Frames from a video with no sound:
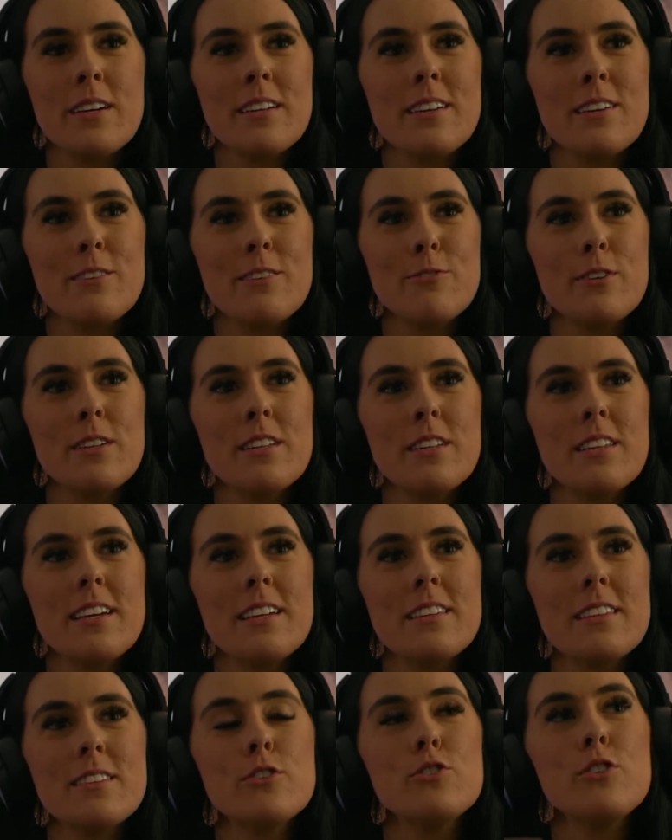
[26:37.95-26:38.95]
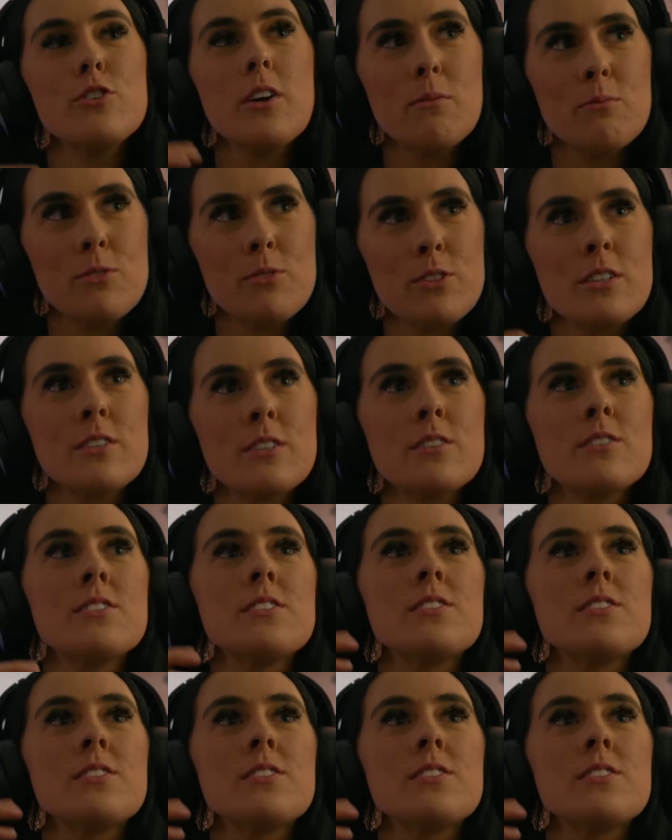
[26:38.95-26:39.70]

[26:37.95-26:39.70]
And I feel like the drum circles,